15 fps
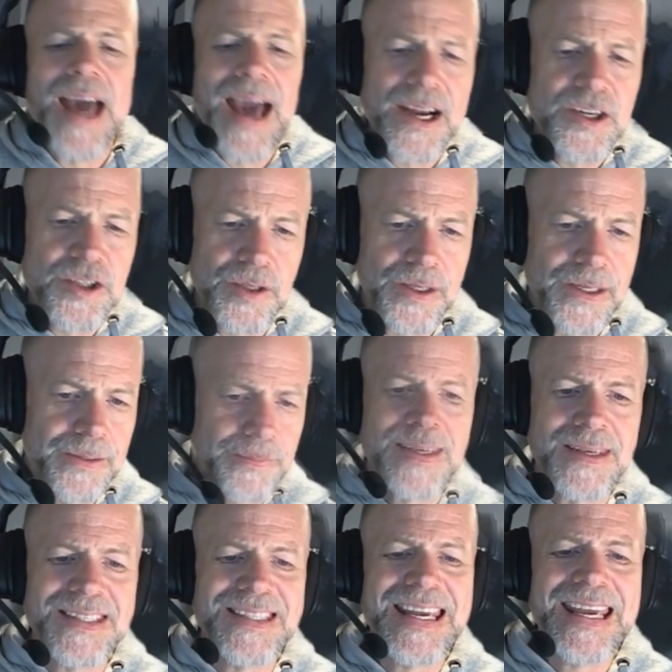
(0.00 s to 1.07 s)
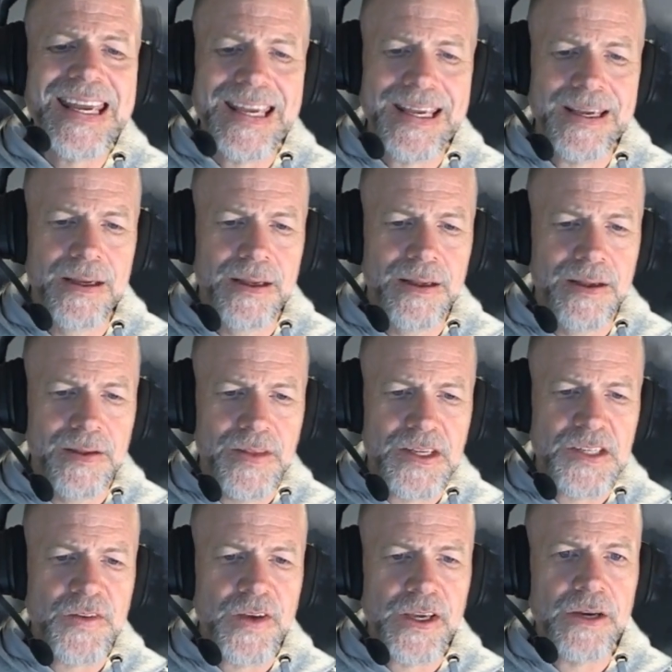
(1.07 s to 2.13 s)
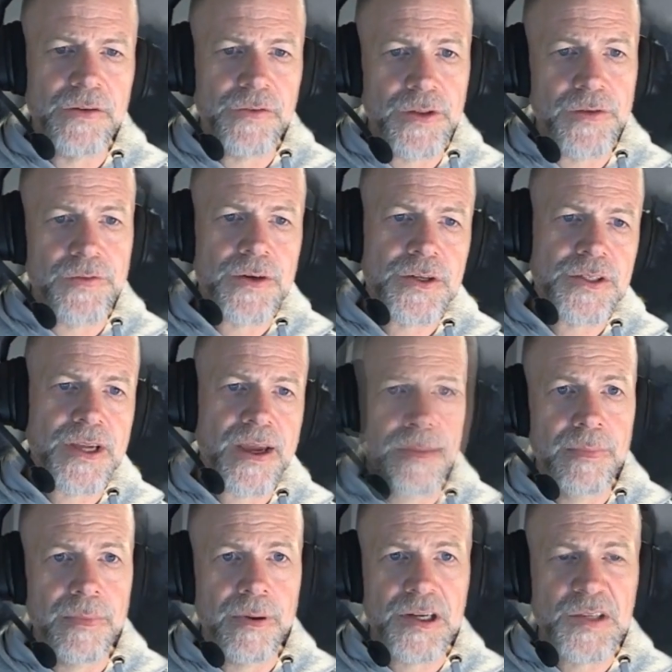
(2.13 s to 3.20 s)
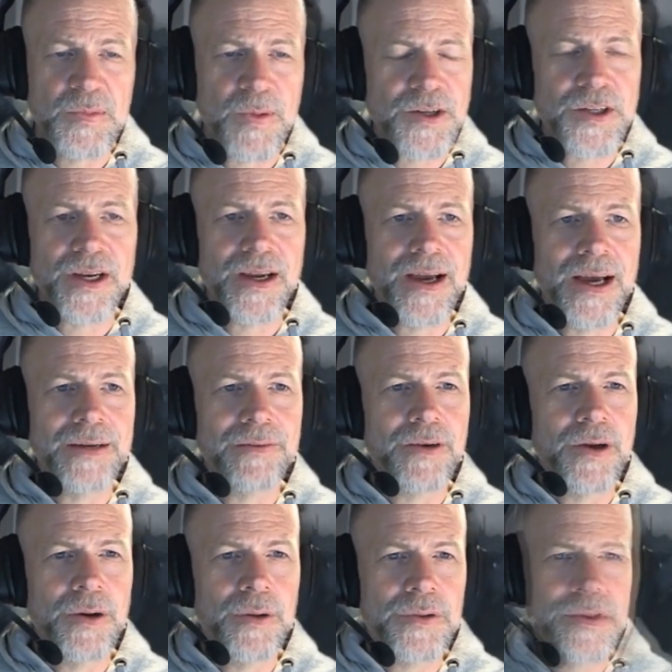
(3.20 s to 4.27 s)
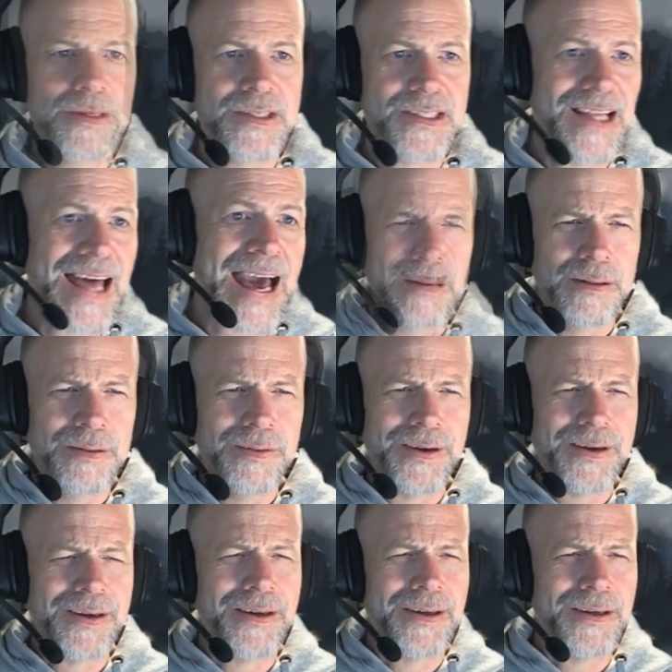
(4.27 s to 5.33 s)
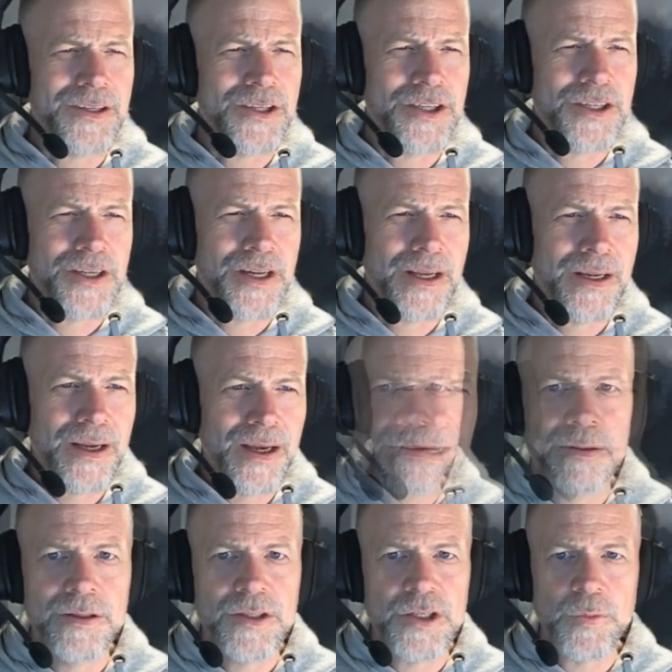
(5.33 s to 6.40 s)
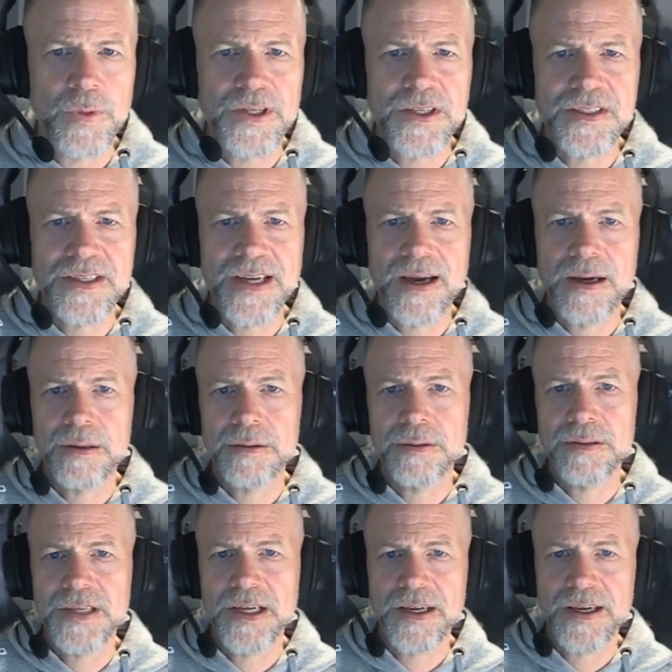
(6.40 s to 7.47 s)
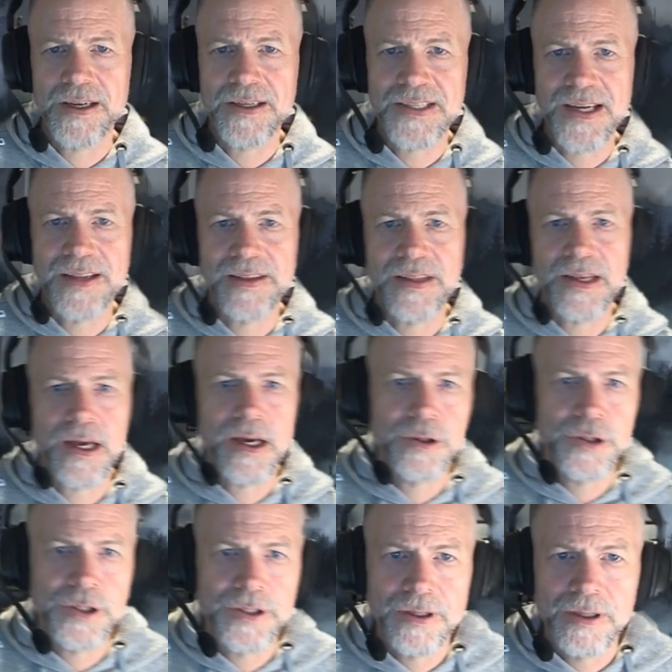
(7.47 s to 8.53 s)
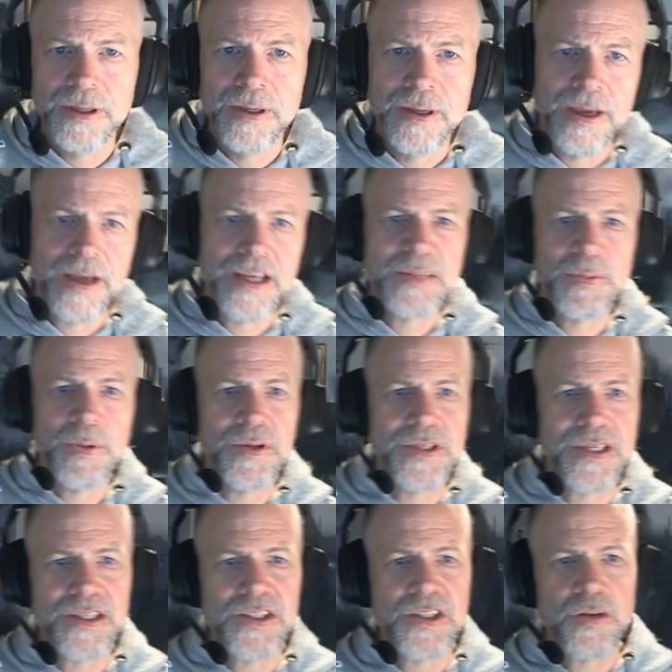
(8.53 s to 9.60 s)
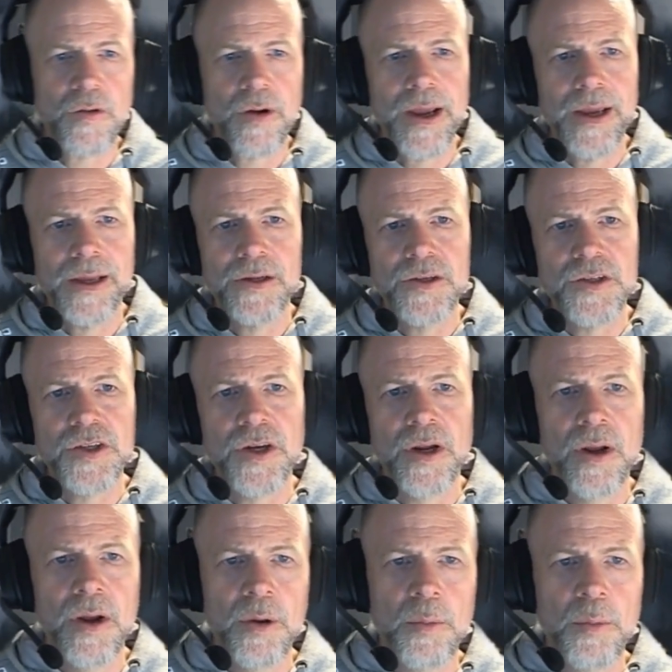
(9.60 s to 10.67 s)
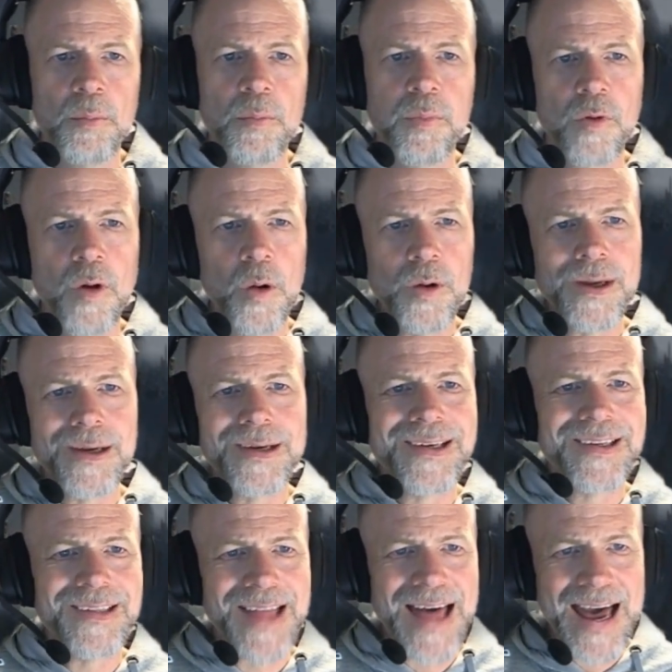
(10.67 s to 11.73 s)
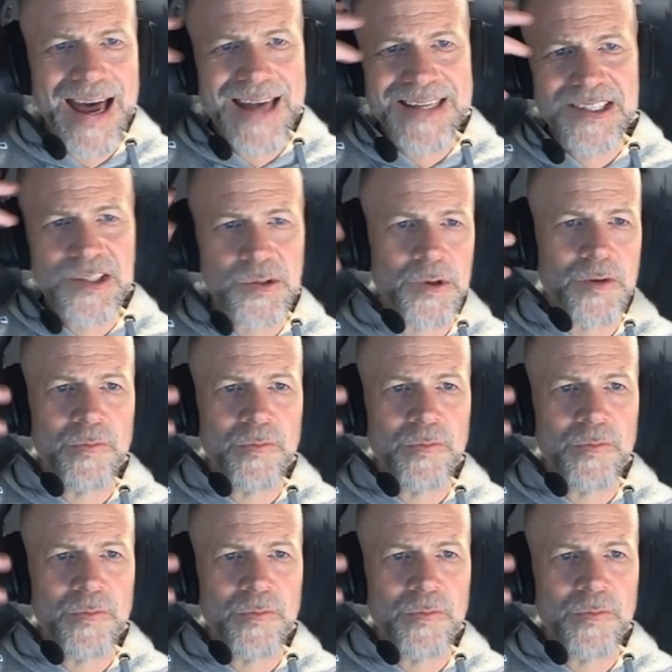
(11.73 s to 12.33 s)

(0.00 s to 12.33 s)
actually see this figure for the first time. Her expression kind of goes slack. The Kashida? She reaches down, tugging aside the hood, exposing a strange, broken glass sort of